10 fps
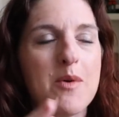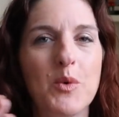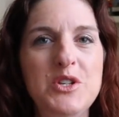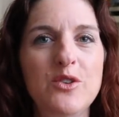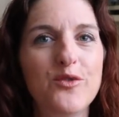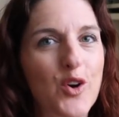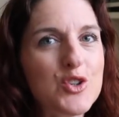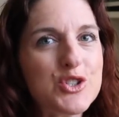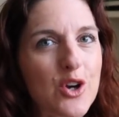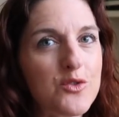But when you
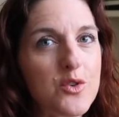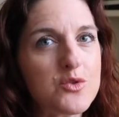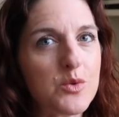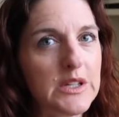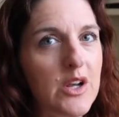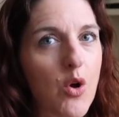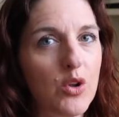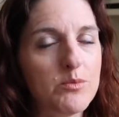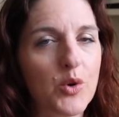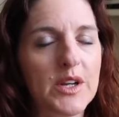first start those really
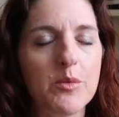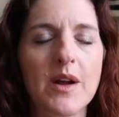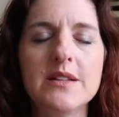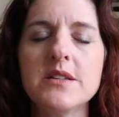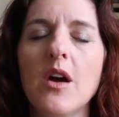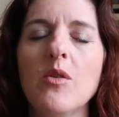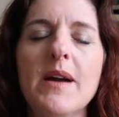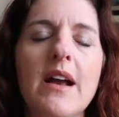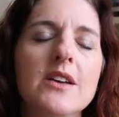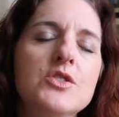cold morning runs, oh
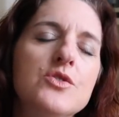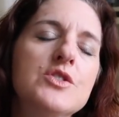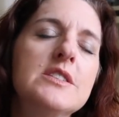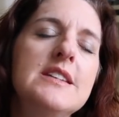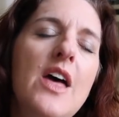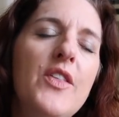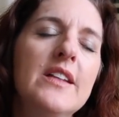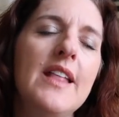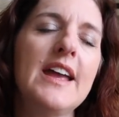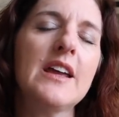my gosh, there's just
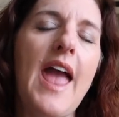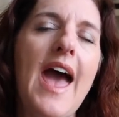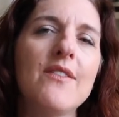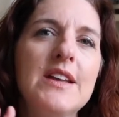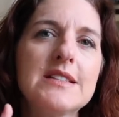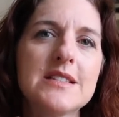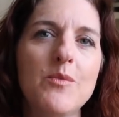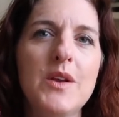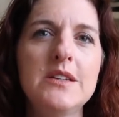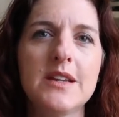nothing like having
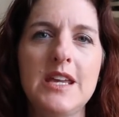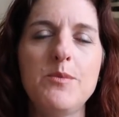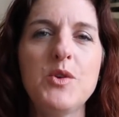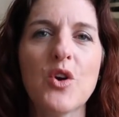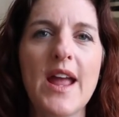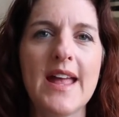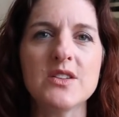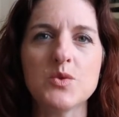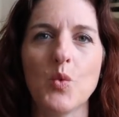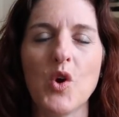something to keep your
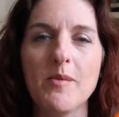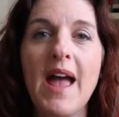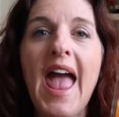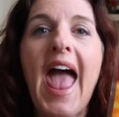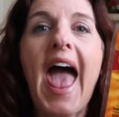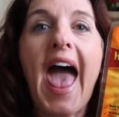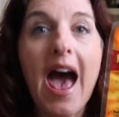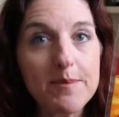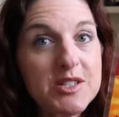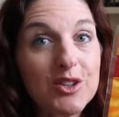hands warm.
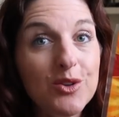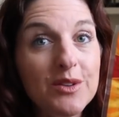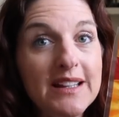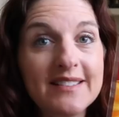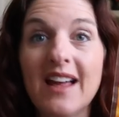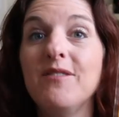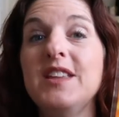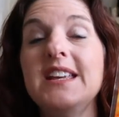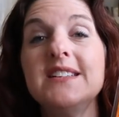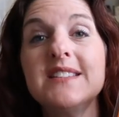Absolutely love
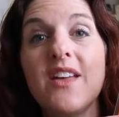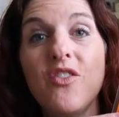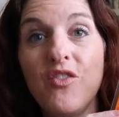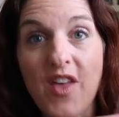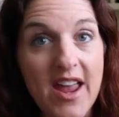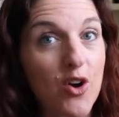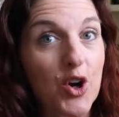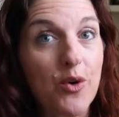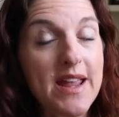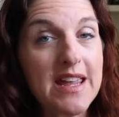these. They are
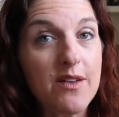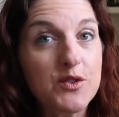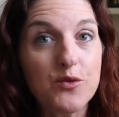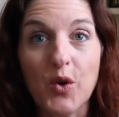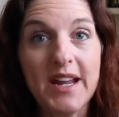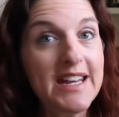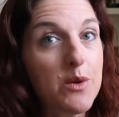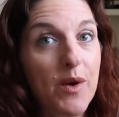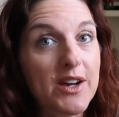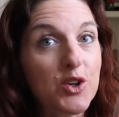a great gift for any
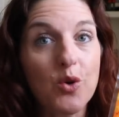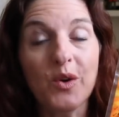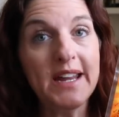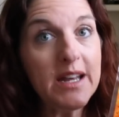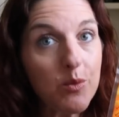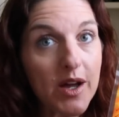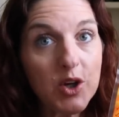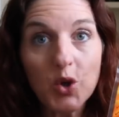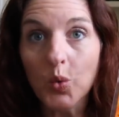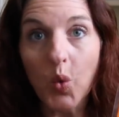runner or anyone
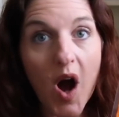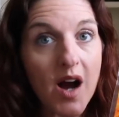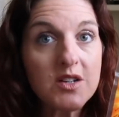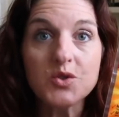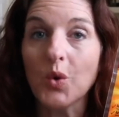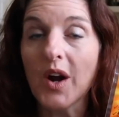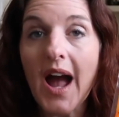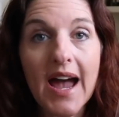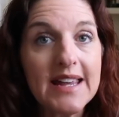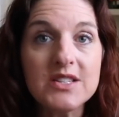who walks or
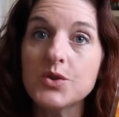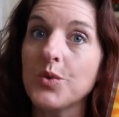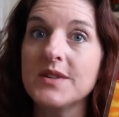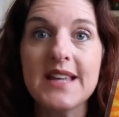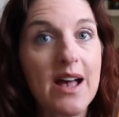hikes or is